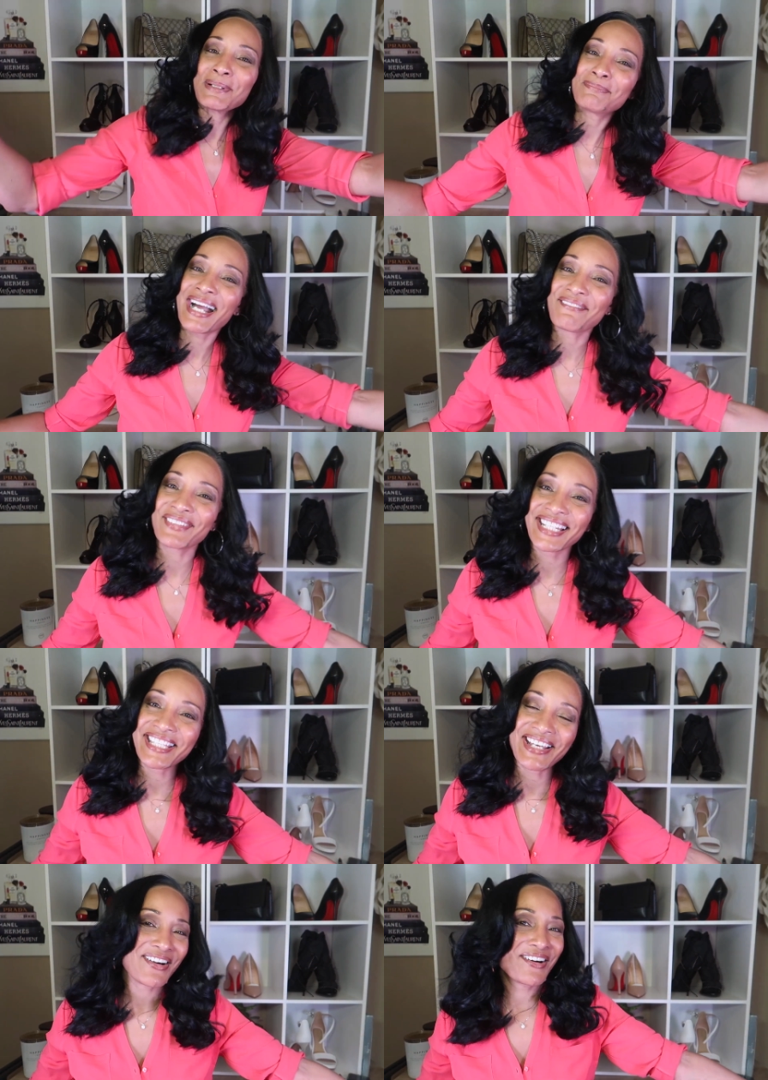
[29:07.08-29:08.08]
up my
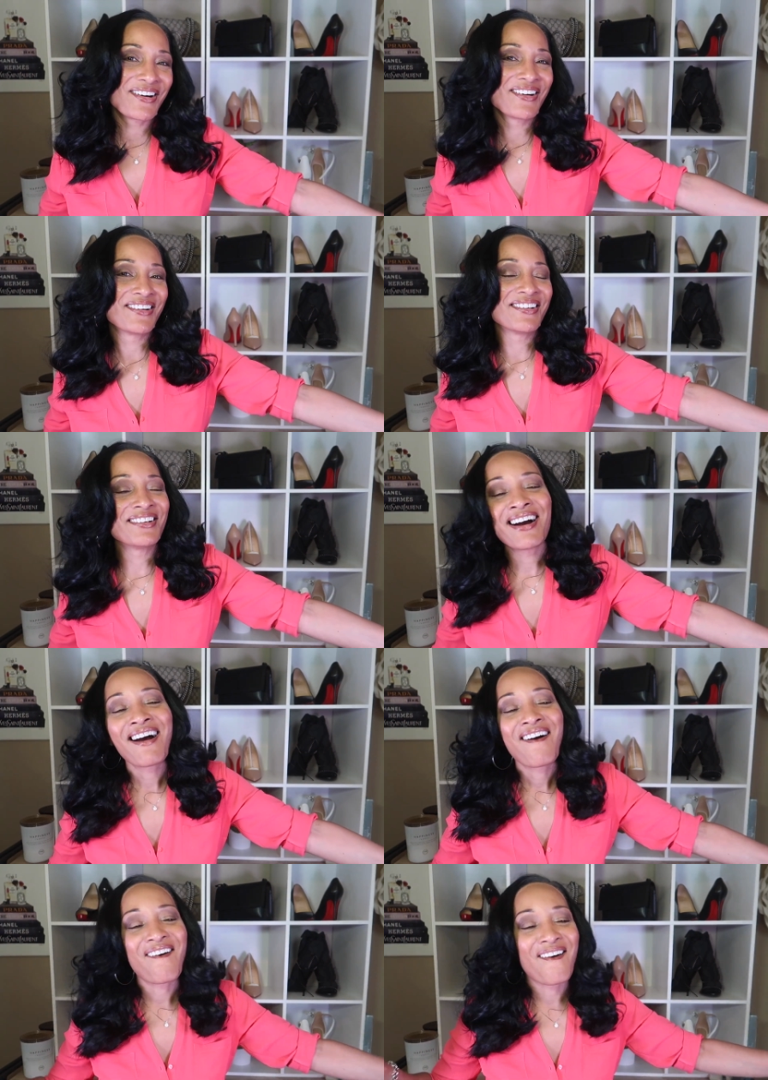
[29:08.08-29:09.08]
video
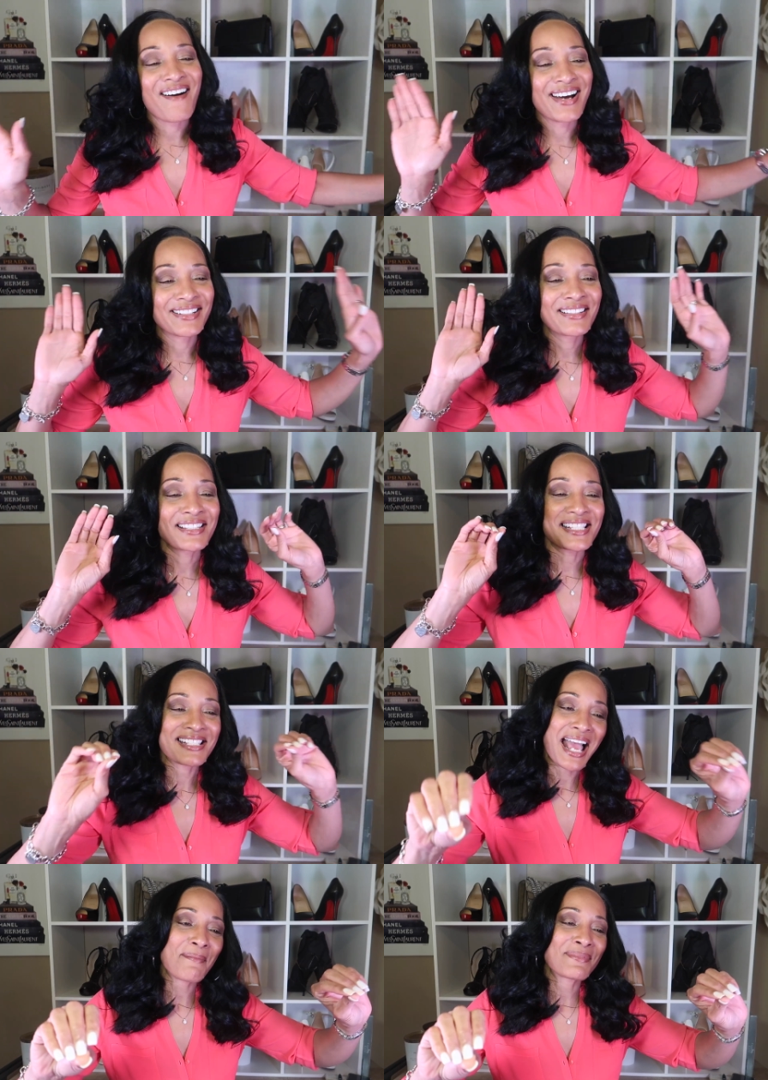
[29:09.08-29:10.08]
on the
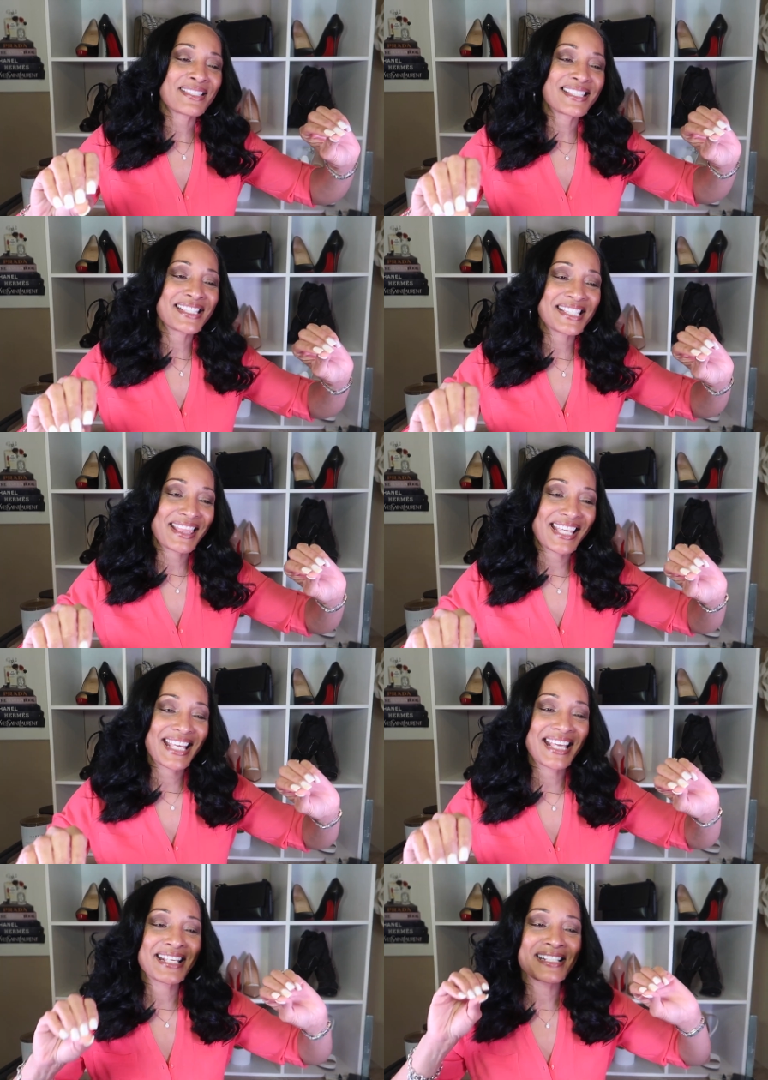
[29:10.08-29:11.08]
top
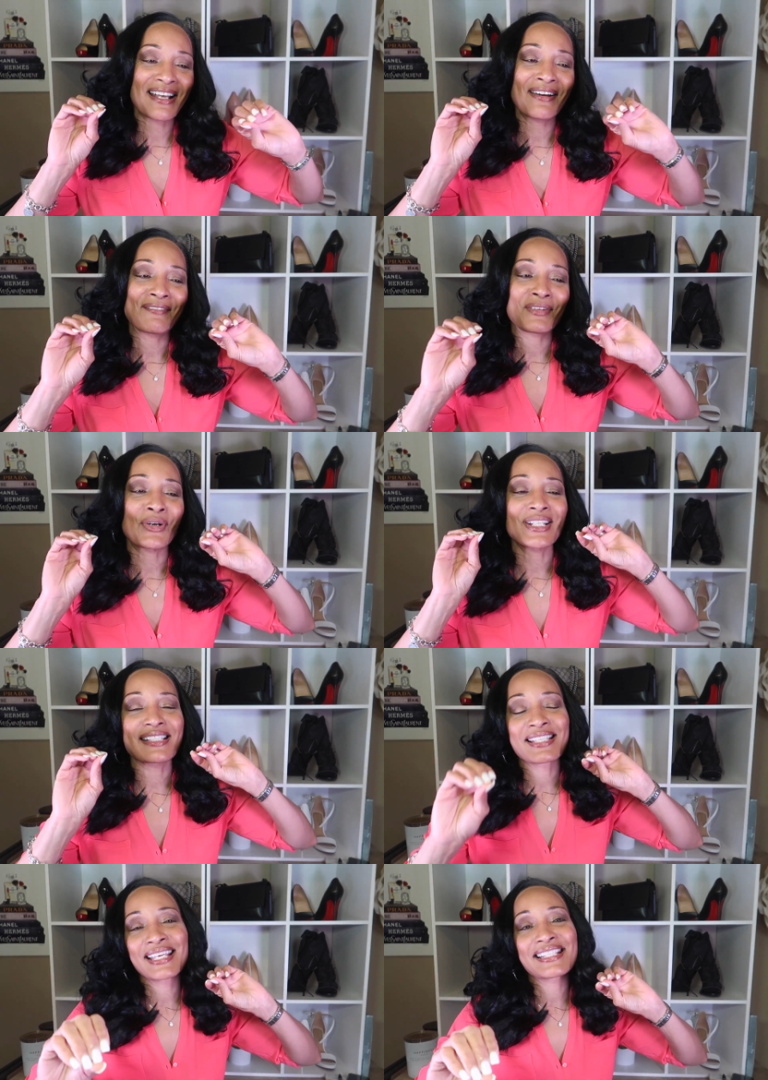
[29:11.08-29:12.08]
things of, or the
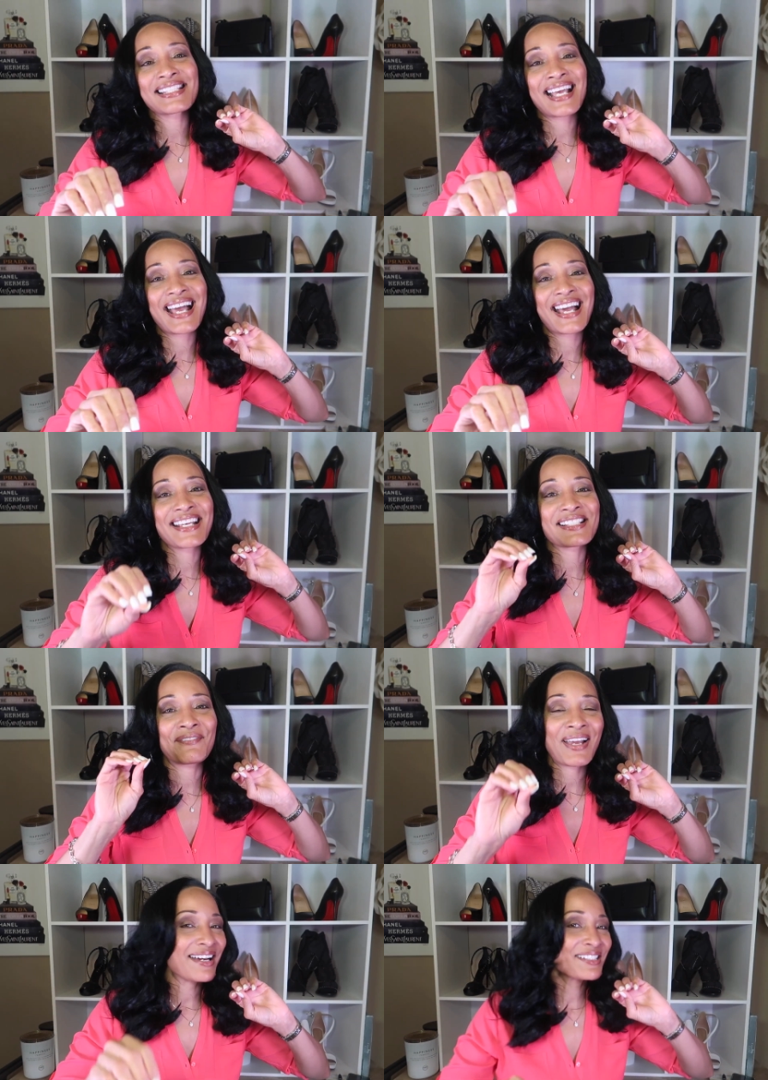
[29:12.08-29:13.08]
10 signs
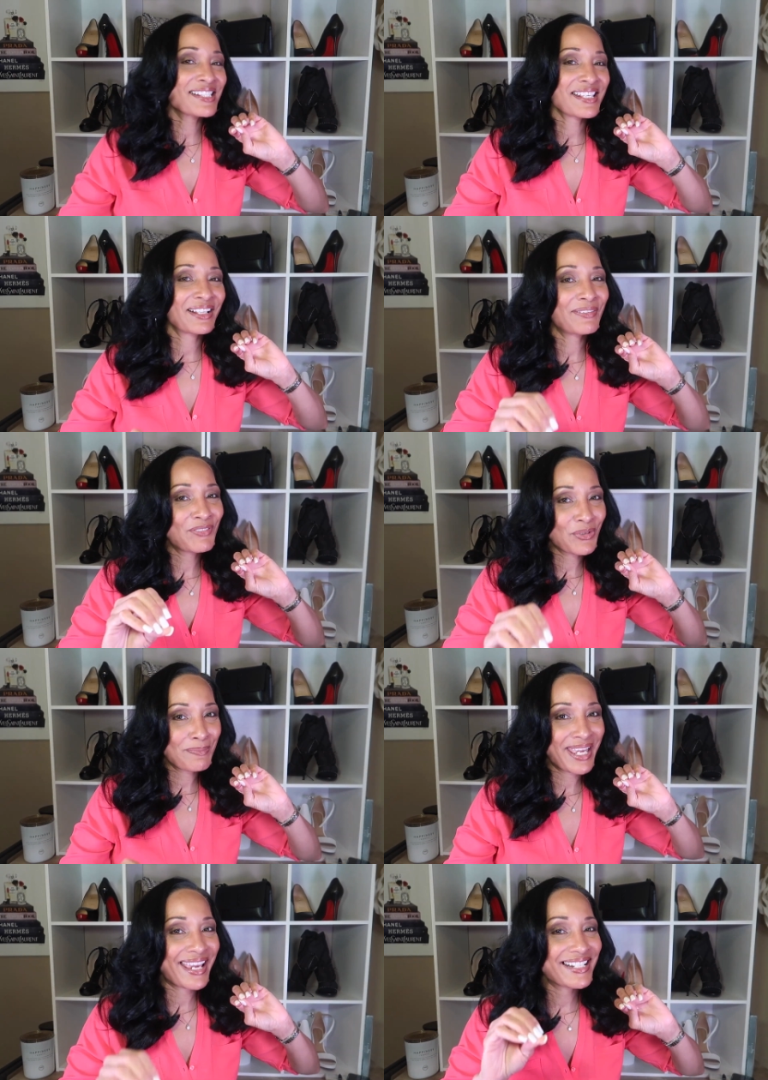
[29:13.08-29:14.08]
of how to tell if your
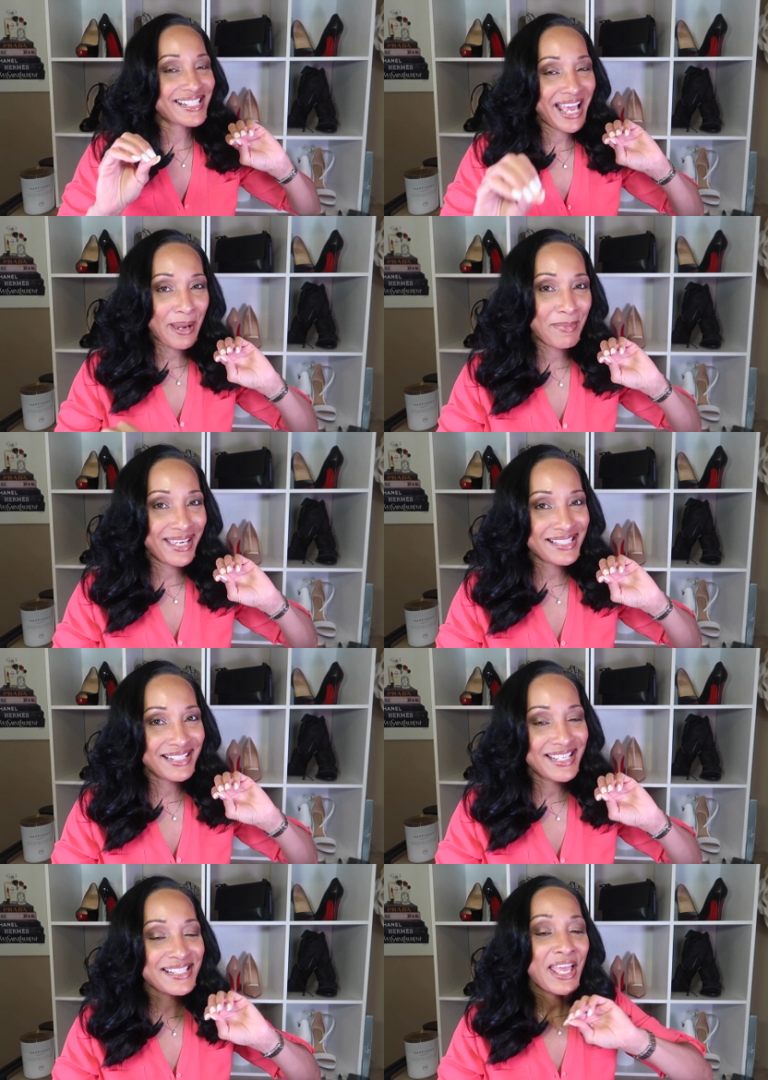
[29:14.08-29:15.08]
man is high
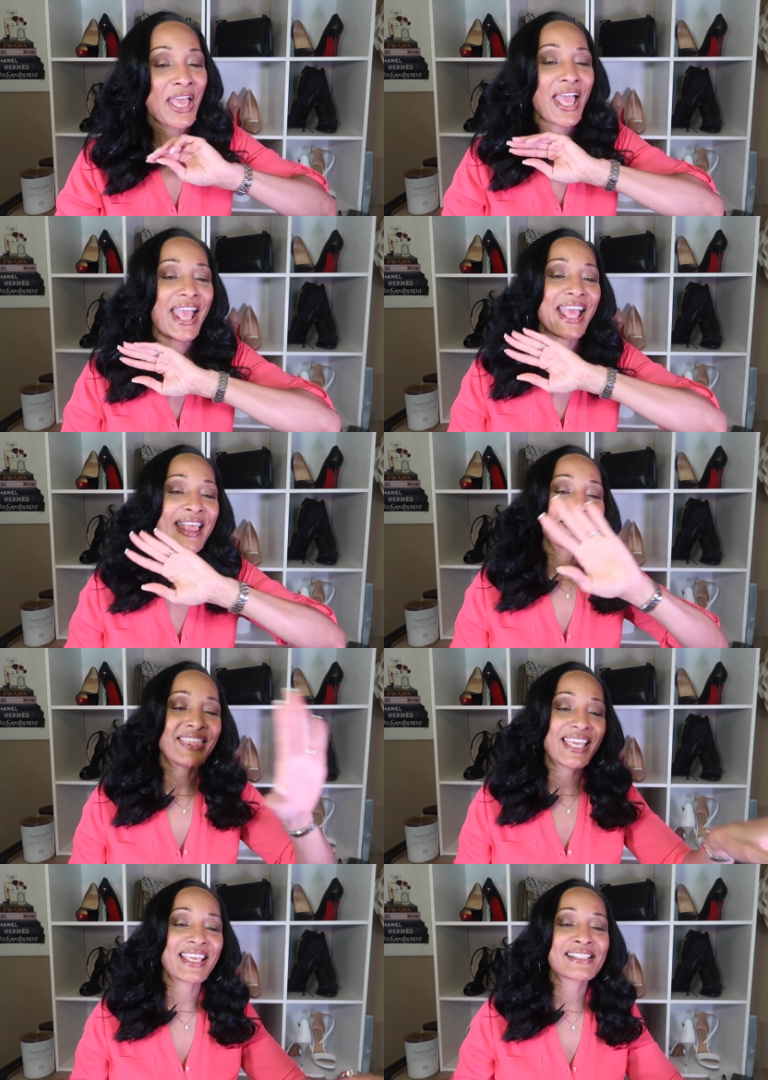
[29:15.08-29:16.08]
maintenance and
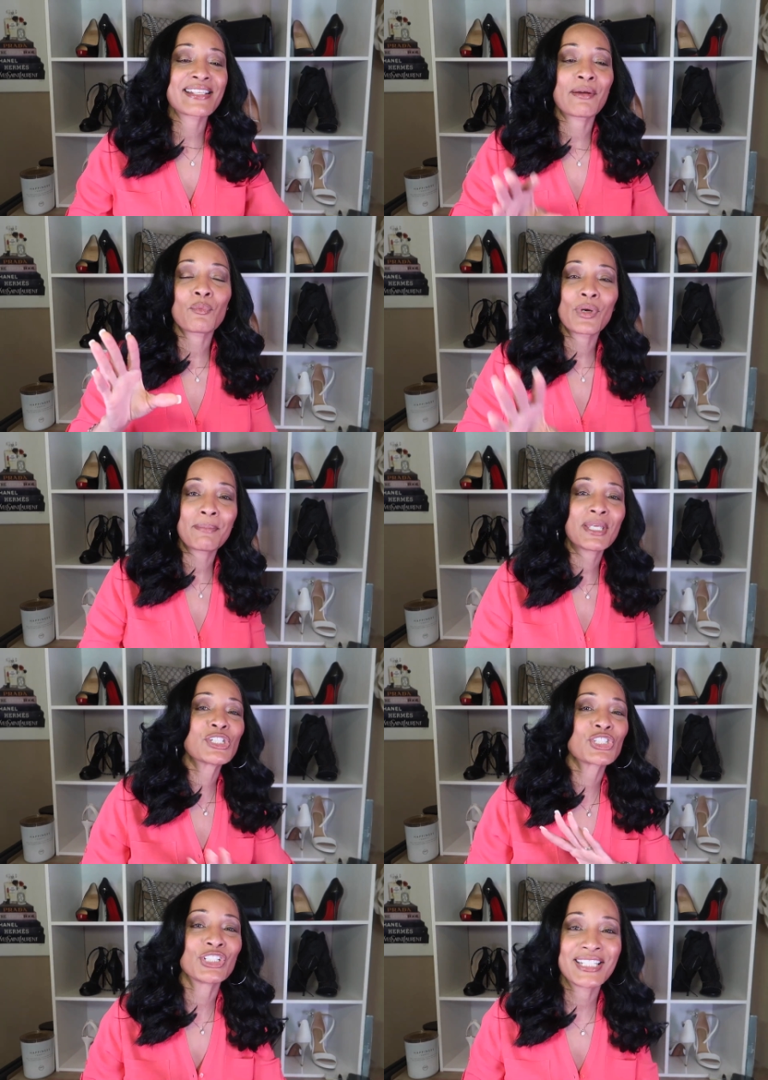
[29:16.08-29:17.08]
things that women
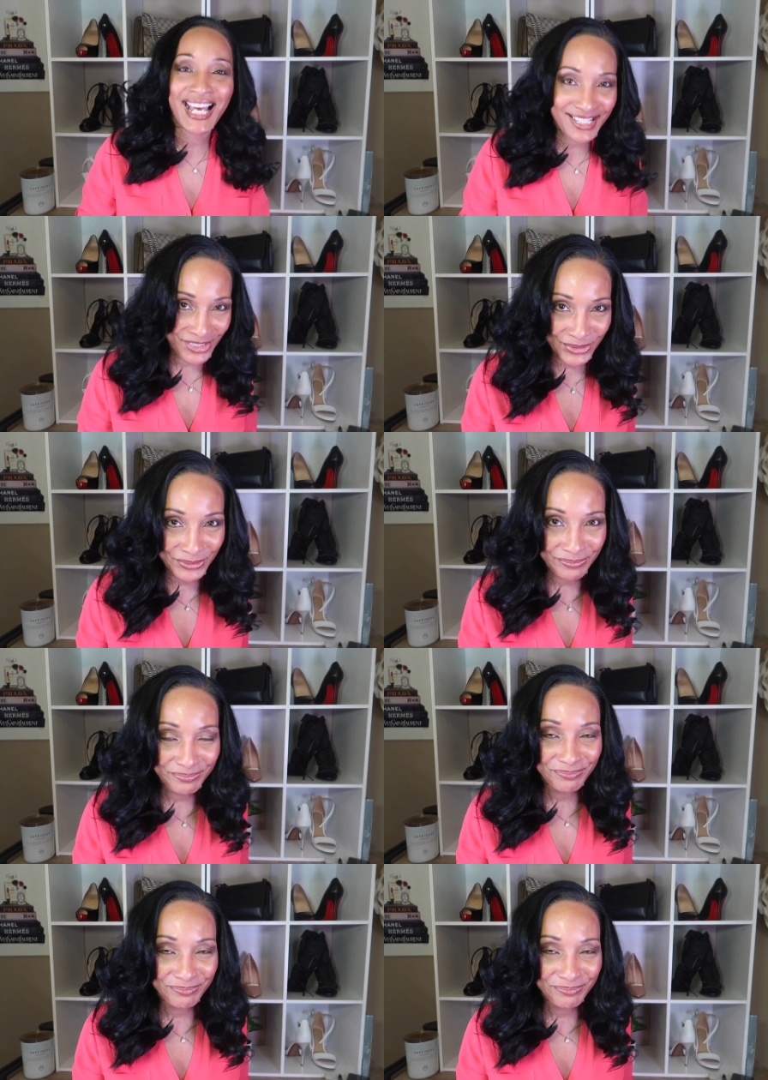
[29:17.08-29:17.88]
should not do.